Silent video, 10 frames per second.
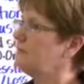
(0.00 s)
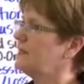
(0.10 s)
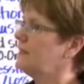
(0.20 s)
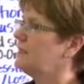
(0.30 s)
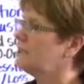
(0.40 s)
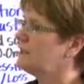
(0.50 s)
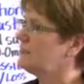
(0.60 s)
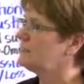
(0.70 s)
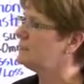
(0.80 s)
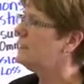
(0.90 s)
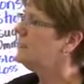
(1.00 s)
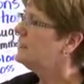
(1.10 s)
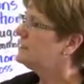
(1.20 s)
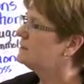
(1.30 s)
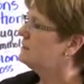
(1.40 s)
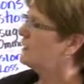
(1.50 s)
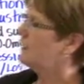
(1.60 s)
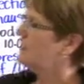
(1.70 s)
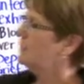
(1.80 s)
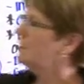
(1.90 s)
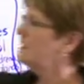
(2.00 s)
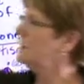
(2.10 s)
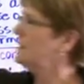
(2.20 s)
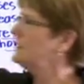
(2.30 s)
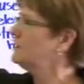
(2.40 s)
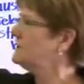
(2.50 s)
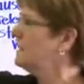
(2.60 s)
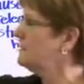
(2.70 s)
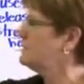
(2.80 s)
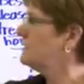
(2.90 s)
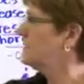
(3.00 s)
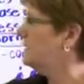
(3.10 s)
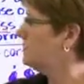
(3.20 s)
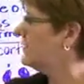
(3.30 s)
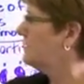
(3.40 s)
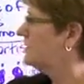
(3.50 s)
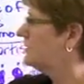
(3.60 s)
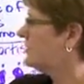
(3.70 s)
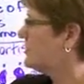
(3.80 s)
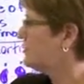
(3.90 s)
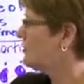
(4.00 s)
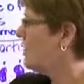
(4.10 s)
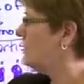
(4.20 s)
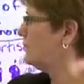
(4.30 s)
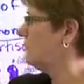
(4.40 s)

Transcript: medication is that it tells the liver to stop